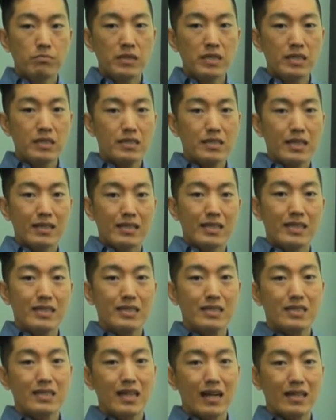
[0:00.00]
means that
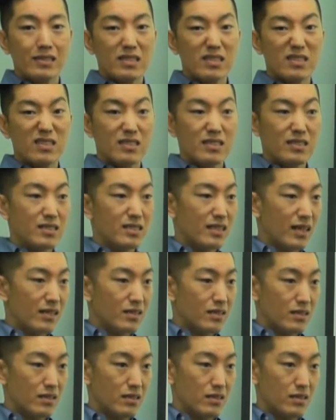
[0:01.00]
it's
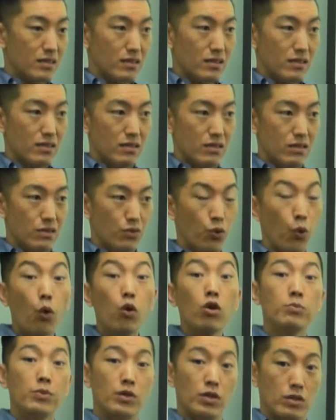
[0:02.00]
not
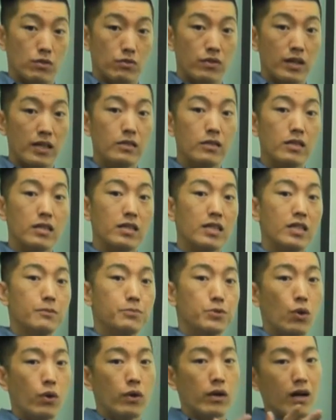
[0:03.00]
normal, right? It
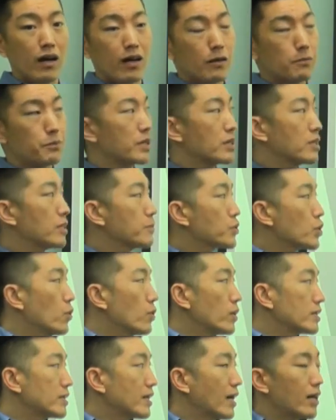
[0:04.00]
keeps going up, it keeps
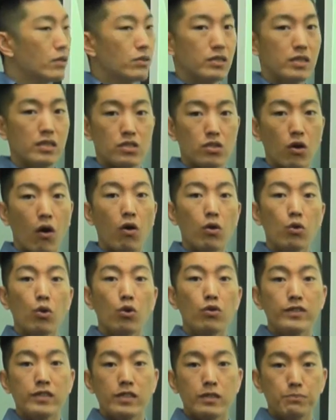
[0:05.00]
going down, it's all
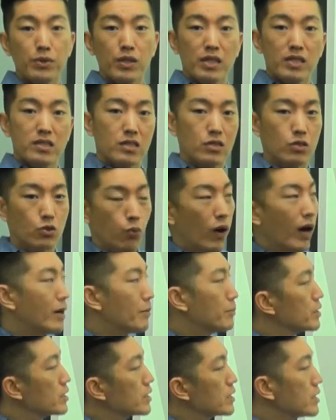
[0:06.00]
over the place, it's
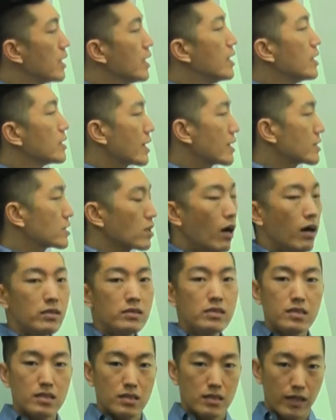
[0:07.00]
wobbly, that's
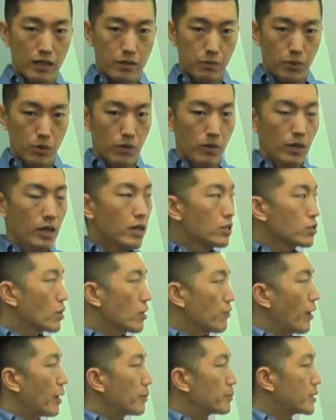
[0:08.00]
unstable. So
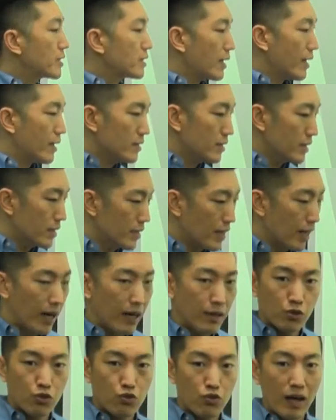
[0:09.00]
if I'm standing
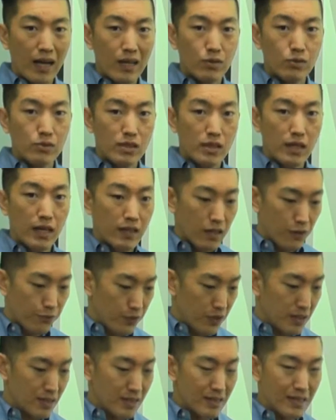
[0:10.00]
on ground and
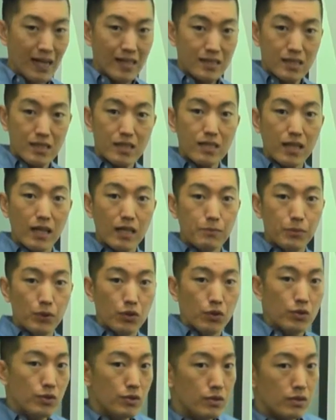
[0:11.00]
if it's not
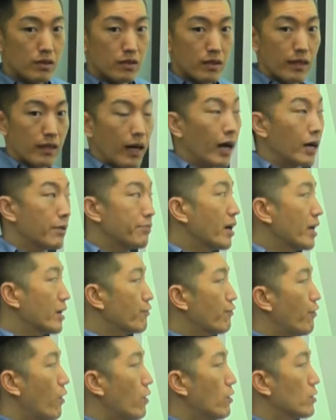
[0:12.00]
stable, then I
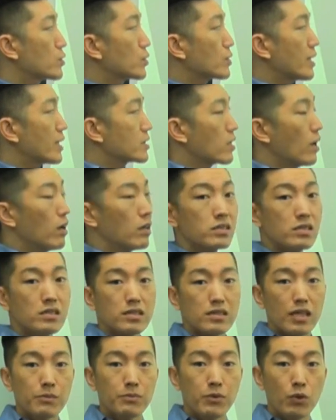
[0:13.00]
might fall. So that's
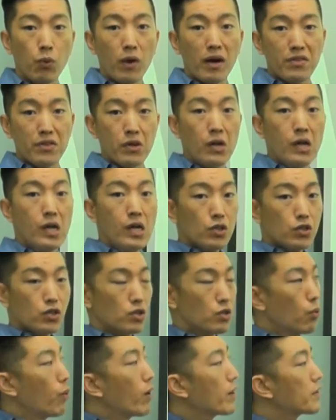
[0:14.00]
unstable weather.
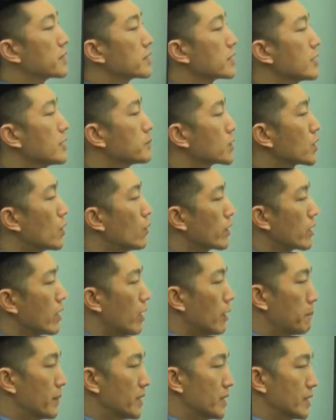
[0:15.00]
So the weather keeps going
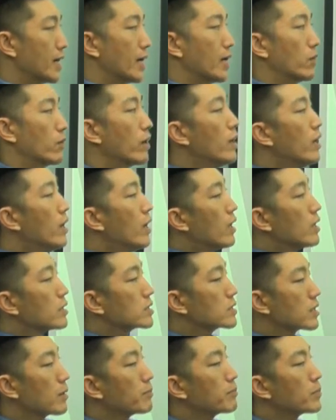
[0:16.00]
up and down.
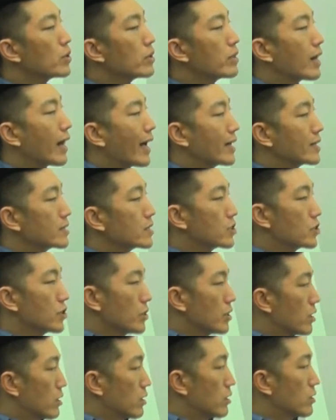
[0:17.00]
Summer last
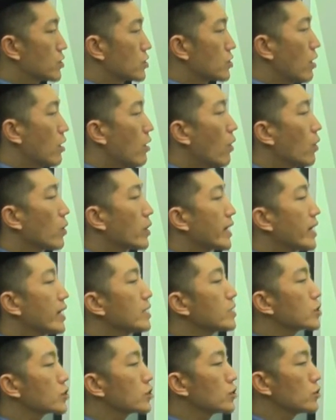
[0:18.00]
year saw
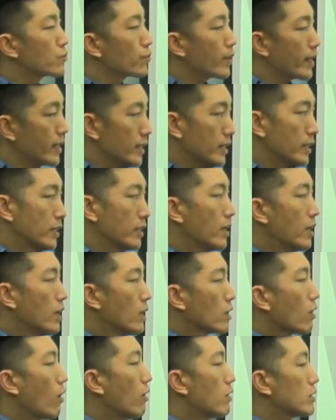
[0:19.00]
occasional rain,
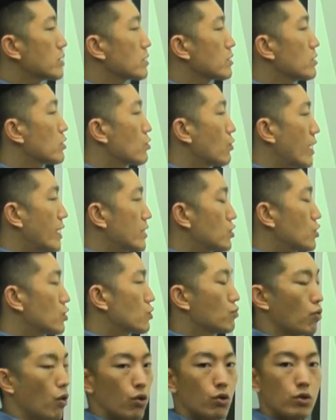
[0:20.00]
causing the grass to
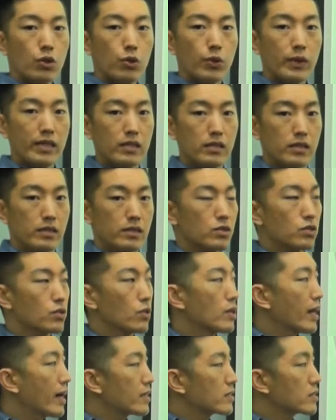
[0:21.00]
grow quickly.
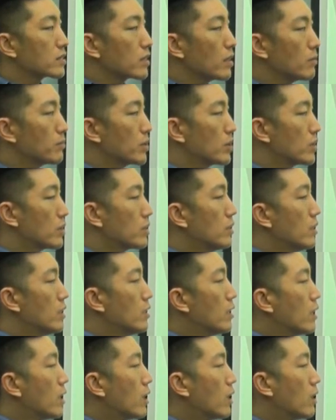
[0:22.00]
So last
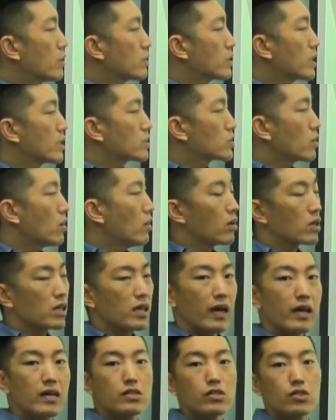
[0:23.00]
summer, they saw
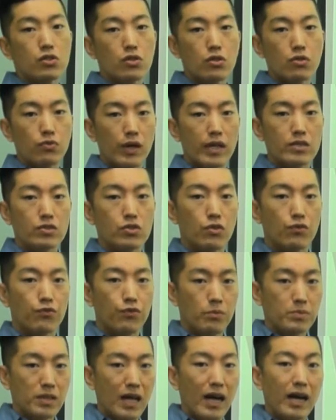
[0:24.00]
occasional rain, so
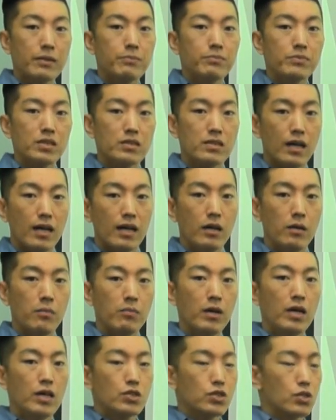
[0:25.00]
from time to
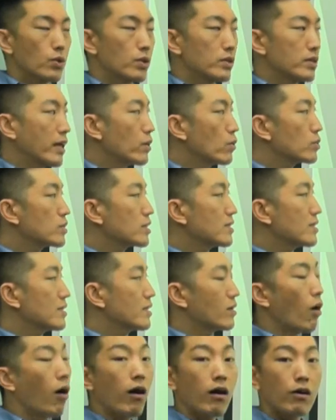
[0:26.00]
time. So they don't see
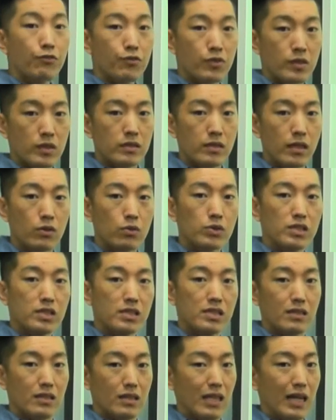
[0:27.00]
it often, they don't
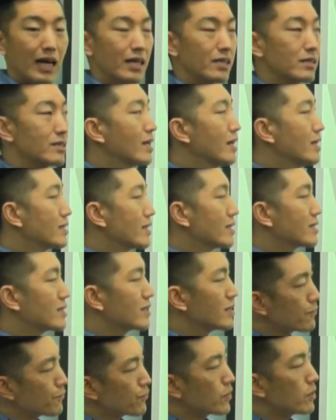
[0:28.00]
see it a lot, they
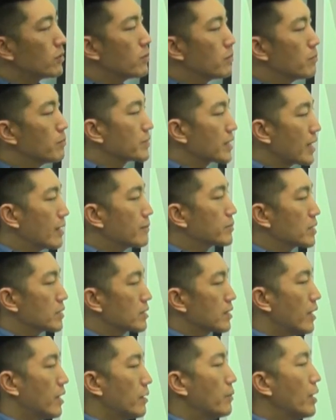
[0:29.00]
see it from time to
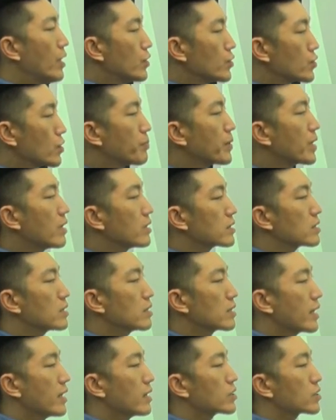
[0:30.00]
time. So because of
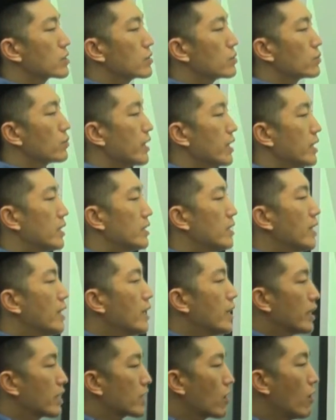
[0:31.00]
the occasional rain,
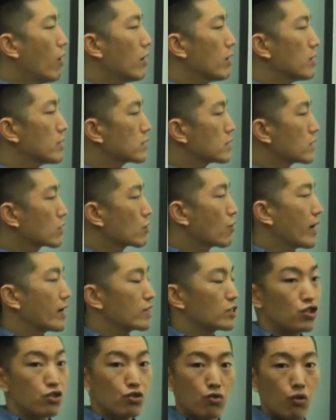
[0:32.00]
it caused the
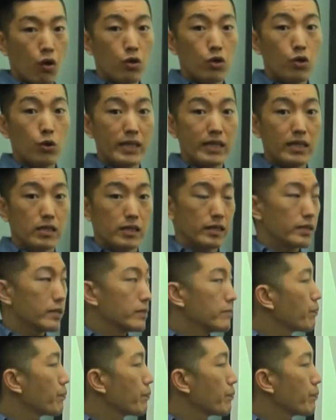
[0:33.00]
grass to grow quickly.